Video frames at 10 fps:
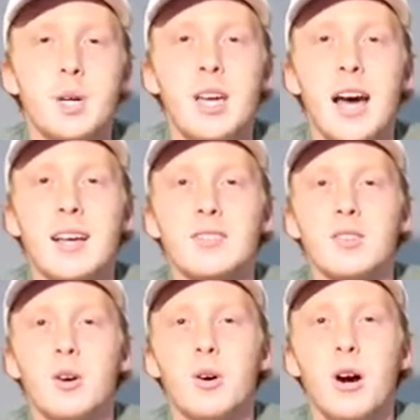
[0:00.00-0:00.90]
yeah,
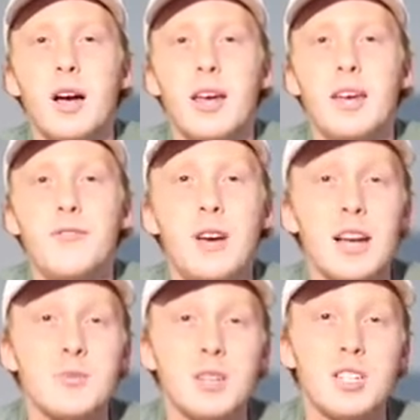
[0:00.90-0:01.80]
so if you
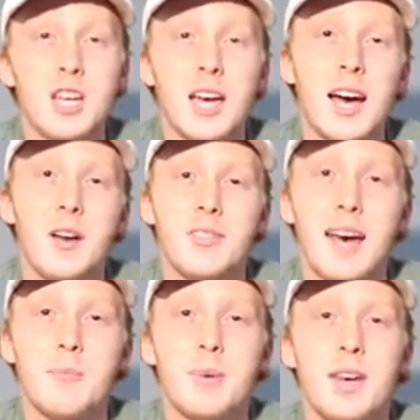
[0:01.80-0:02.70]
guys want to check out
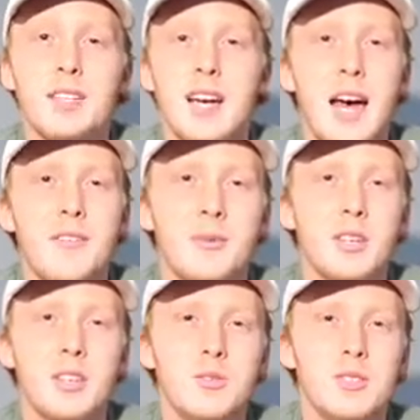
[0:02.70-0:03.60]
that page, I haven't
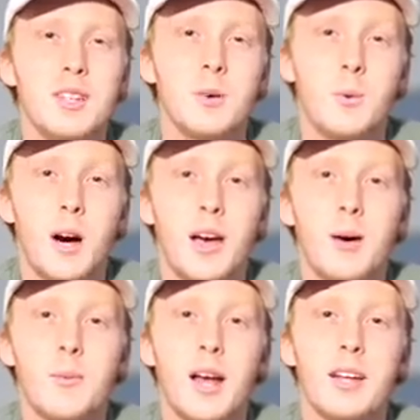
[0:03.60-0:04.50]
really used it in a
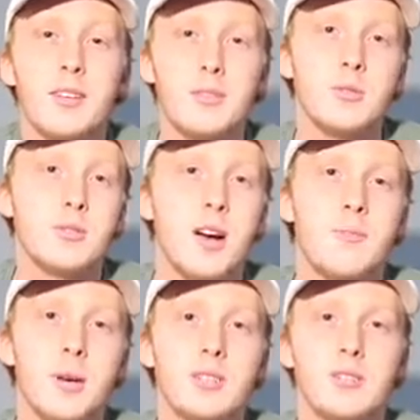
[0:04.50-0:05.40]
while, but I do still
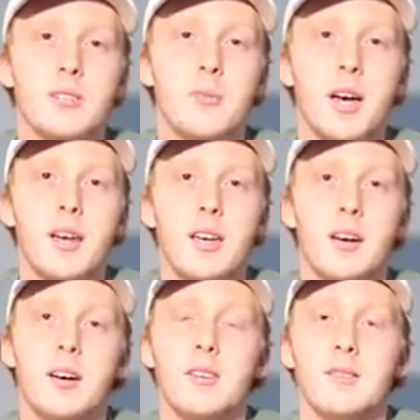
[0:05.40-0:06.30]
have pictures of
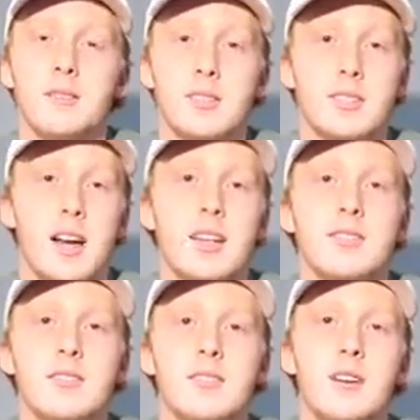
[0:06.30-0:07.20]
my
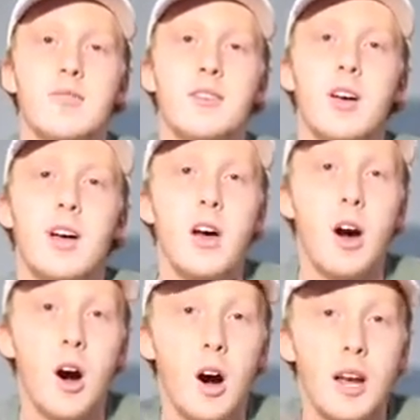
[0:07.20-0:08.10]
designs and stuff
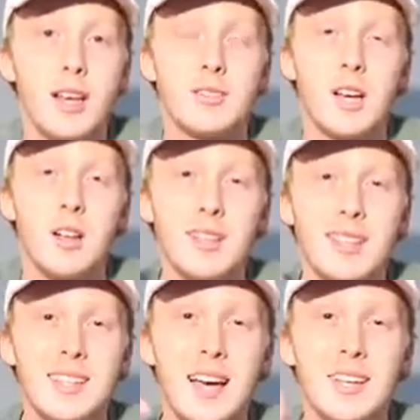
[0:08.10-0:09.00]
on it, so I'll
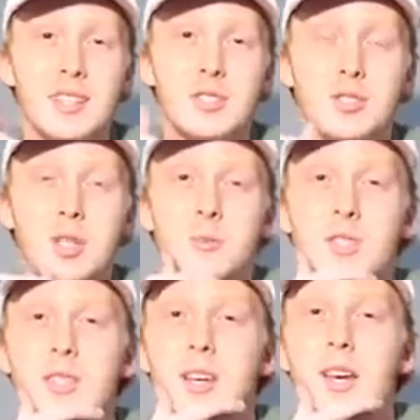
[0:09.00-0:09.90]
link that in the
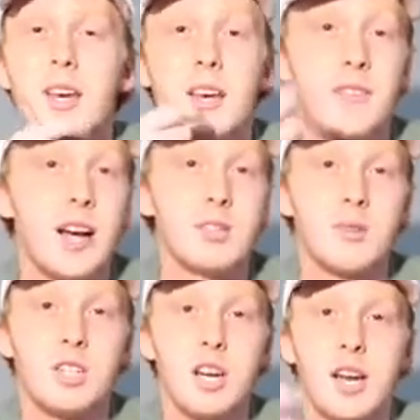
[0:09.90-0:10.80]
description. If you guys
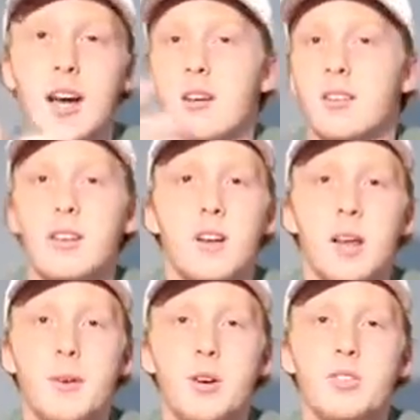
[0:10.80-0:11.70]
want to check it out, you know,
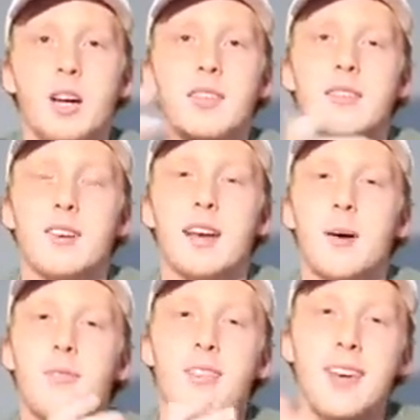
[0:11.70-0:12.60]
let me know what you guys think.
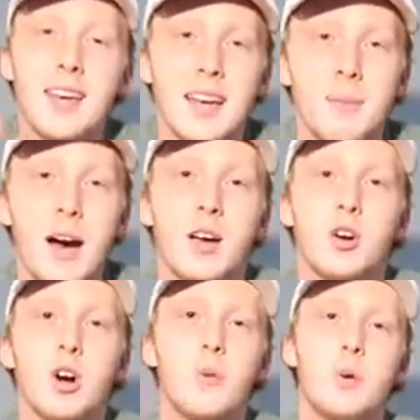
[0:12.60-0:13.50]
I'm thinking about
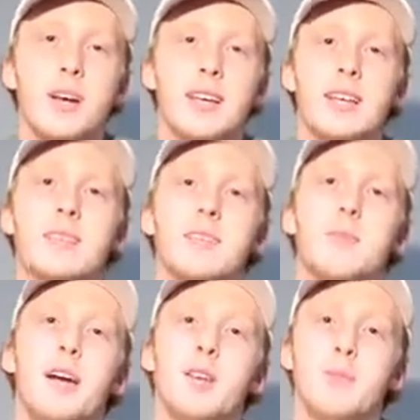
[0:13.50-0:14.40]
incorporating it into
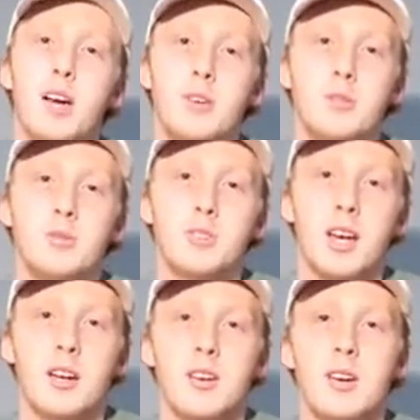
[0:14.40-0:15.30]
my YouTube
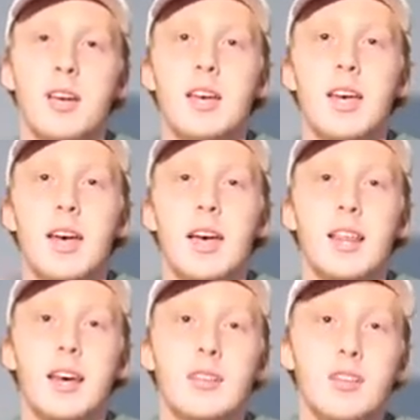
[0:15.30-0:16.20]
channel
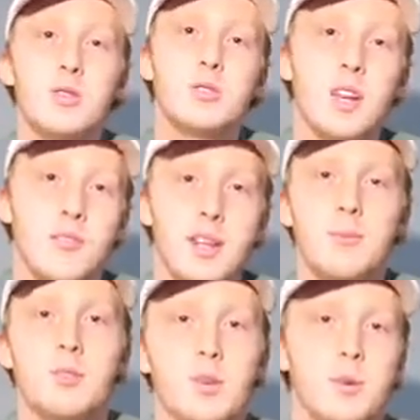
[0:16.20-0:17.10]
and like the new stuff that
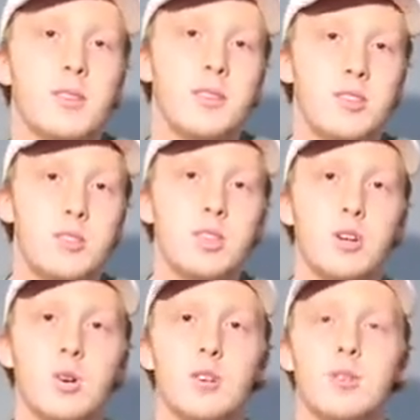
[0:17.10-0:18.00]
I'm doing with the
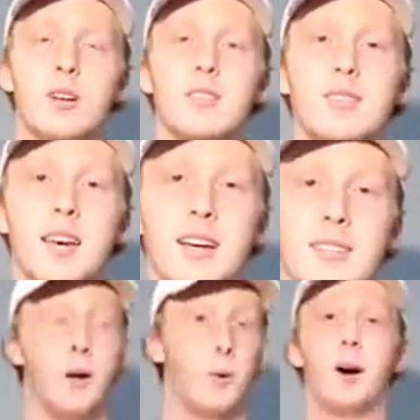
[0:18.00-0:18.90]
Joker 300ZX.
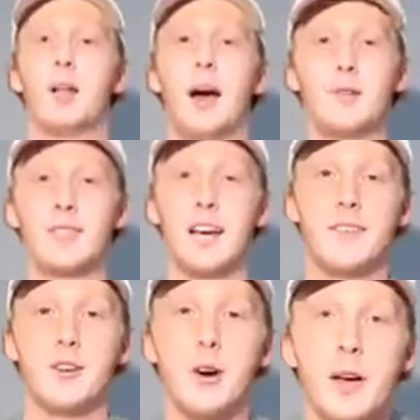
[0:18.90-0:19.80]
Well, that was kind
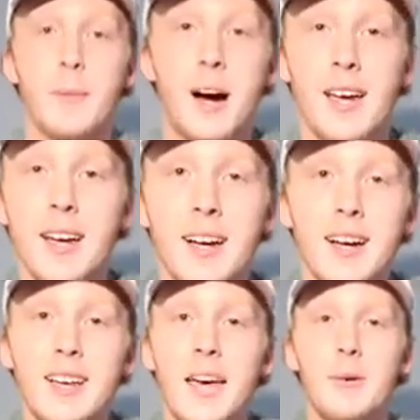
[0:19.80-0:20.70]
of annoying.
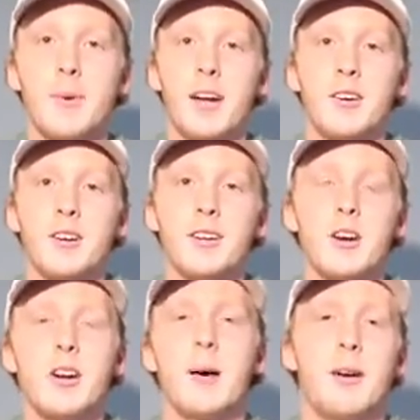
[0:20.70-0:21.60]
My camera battery,
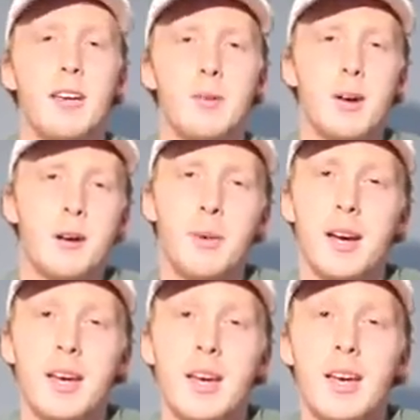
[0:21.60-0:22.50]
or not my camera battery,
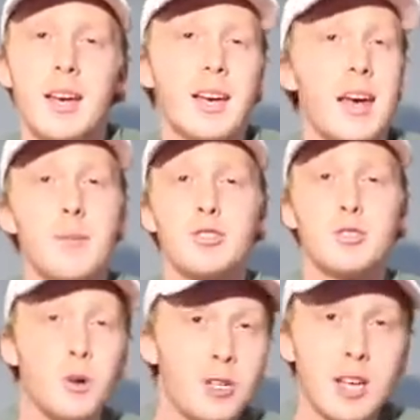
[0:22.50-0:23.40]
my camera
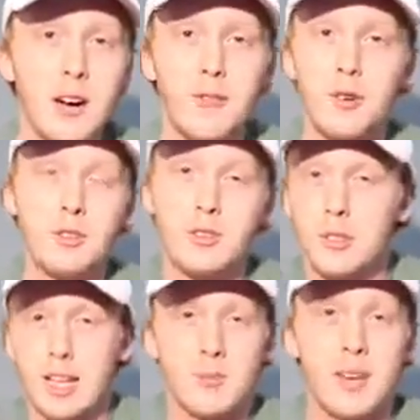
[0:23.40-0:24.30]
storage got full,
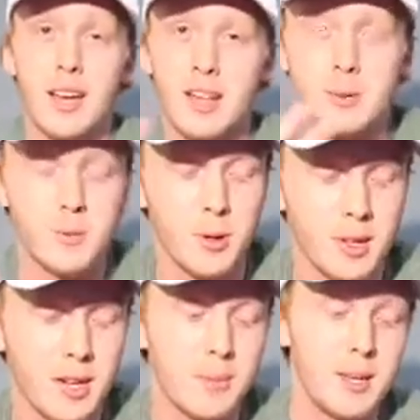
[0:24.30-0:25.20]
so that's why that clip's
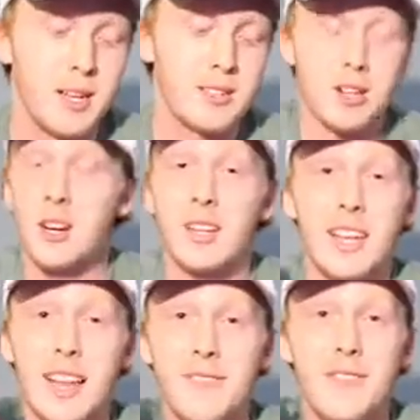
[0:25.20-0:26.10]
broken up. And it's currently
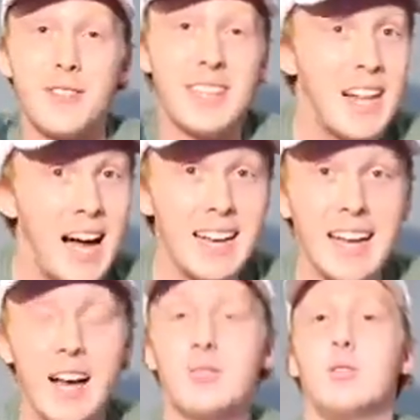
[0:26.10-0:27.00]
11:59
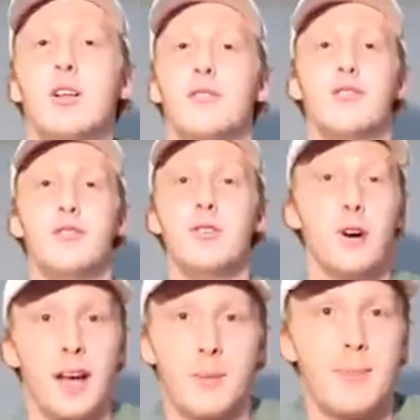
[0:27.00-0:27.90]
now, so I'll have a few,
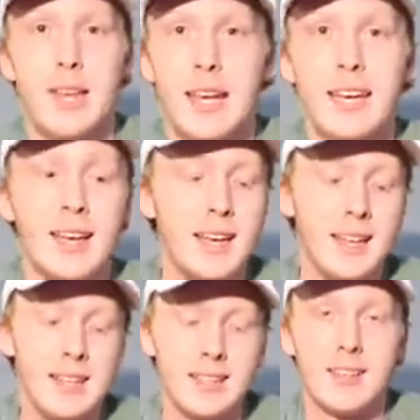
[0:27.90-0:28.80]
like a minute,
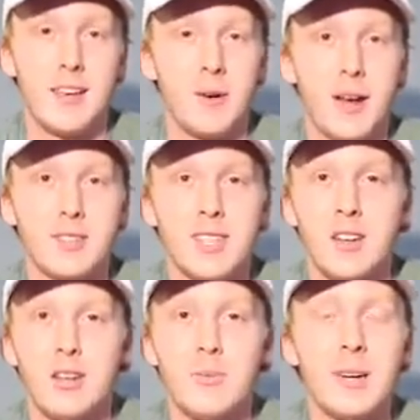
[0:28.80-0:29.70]
to tell you what I was
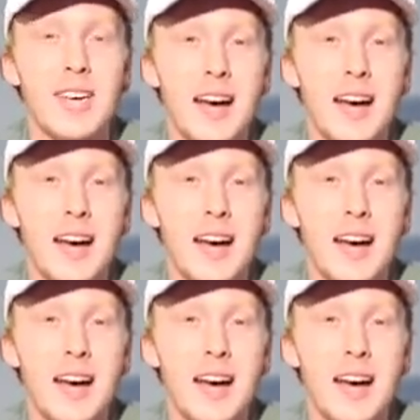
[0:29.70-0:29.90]
telling you. But